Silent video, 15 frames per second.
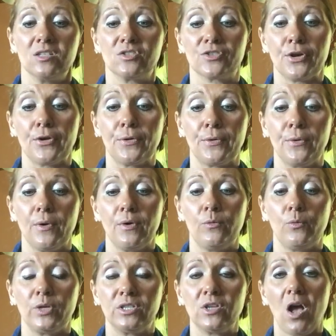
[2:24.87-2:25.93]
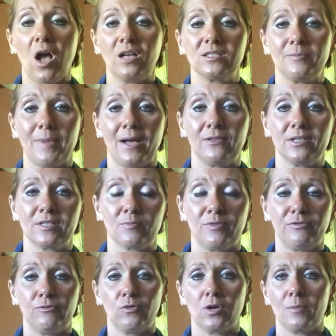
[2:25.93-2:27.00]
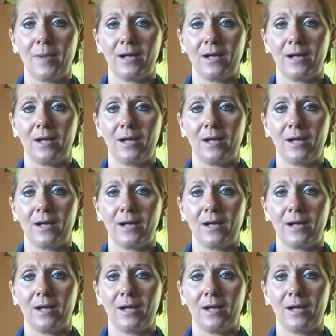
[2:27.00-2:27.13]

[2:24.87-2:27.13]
So we talked about this before